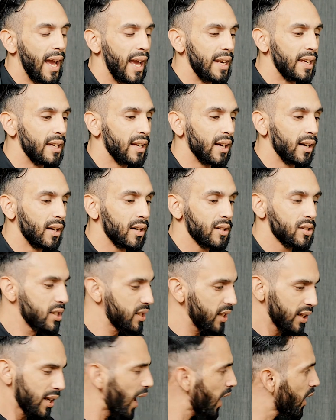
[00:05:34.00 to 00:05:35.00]
And uh,
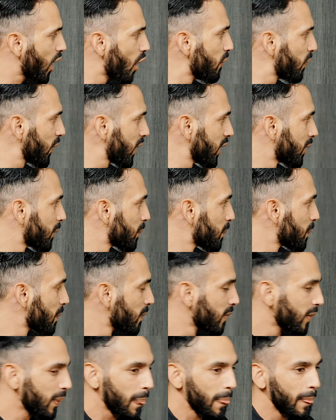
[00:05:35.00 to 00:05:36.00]
she said, nah, go for it.
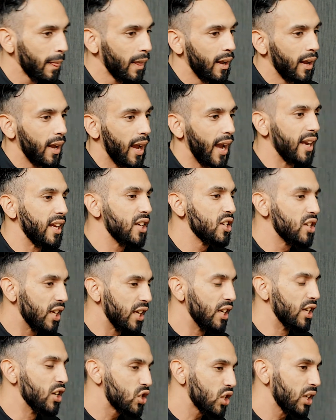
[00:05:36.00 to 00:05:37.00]
And in,
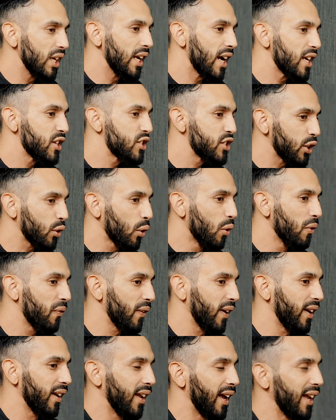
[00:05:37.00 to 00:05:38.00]
initially I set
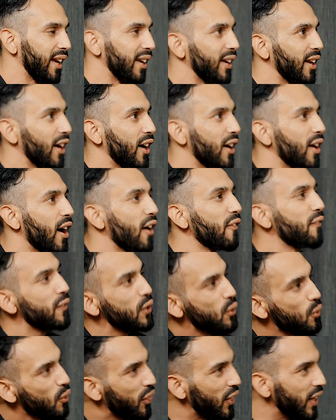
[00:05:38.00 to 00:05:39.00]
off and, and, a
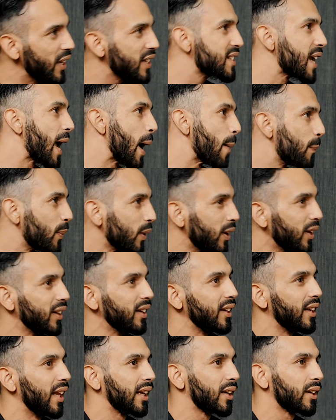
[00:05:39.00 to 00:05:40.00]
few things
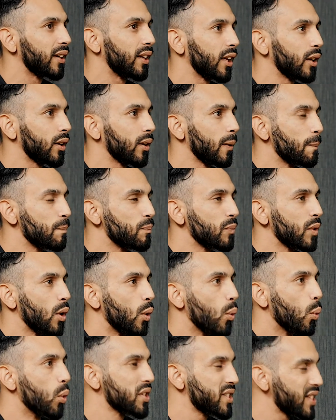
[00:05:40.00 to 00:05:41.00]
happened that, that
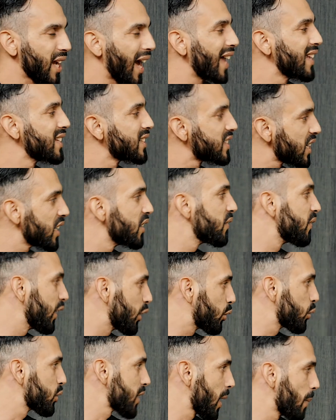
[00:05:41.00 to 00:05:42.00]
was
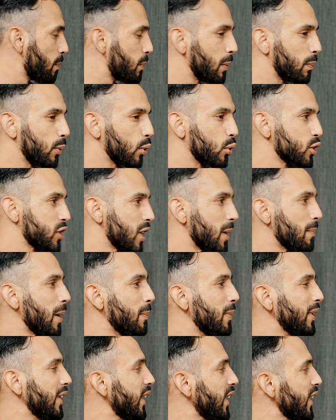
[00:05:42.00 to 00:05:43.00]
unsavory to some people because they
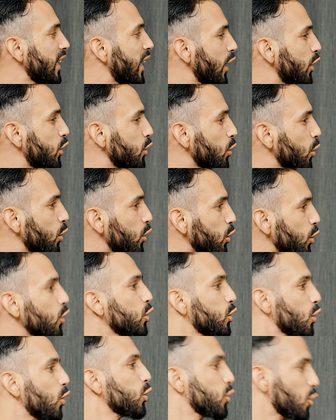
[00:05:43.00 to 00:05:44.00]
maybe didn't get your,
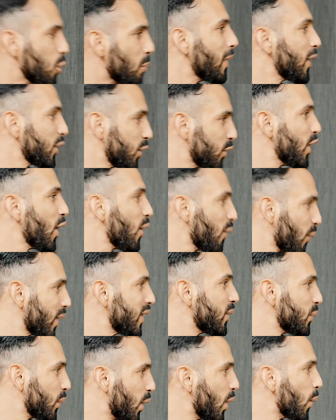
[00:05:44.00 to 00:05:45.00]
your, your humor. You
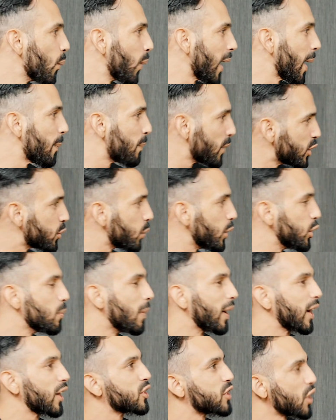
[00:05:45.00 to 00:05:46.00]
know what, what happens
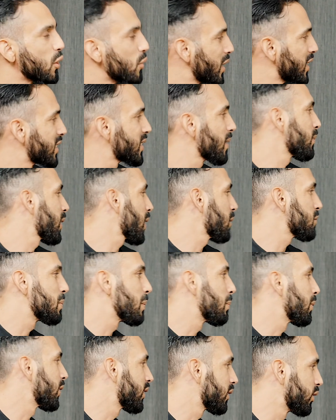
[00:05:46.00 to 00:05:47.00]
when you make a joke and
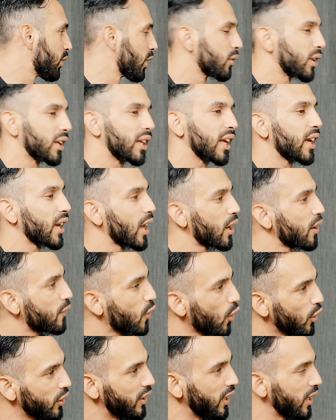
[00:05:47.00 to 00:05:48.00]
sometimes people, you know, they take it
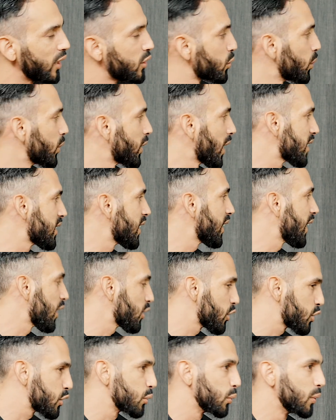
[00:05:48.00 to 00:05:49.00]
out of context so it doesn't
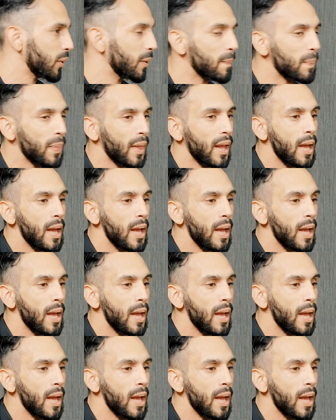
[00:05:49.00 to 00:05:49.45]
get understood.